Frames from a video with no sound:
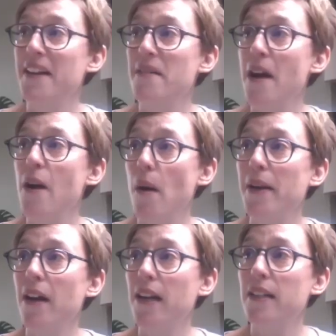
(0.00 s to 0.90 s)
know. I
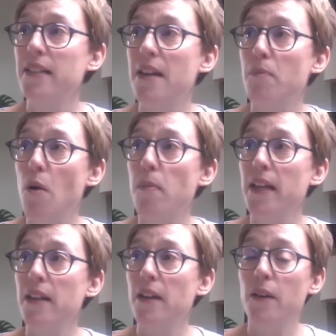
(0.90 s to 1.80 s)
mean, like I said,
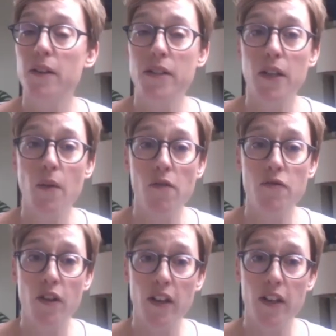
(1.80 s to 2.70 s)
probably, you know, a good
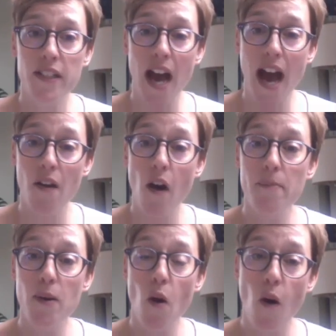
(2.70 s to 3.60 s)
200, and
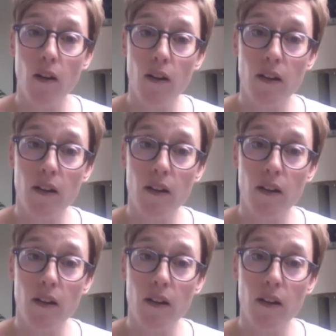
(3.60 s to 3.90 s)
I'm not,